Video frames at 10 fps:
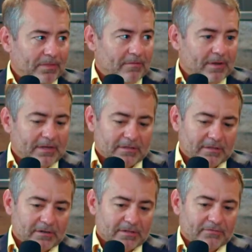mm. right? So
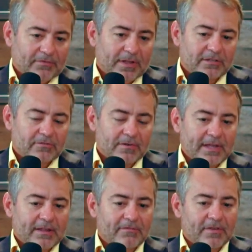there's a flux
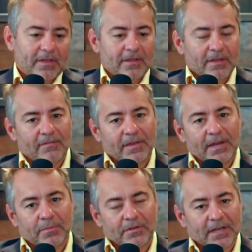rate of, of
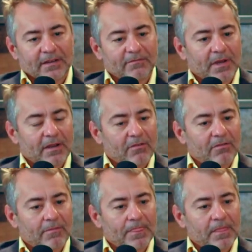any protective
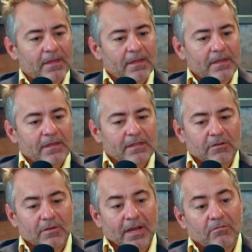molecule.
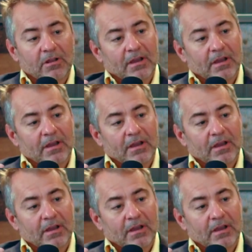So nitric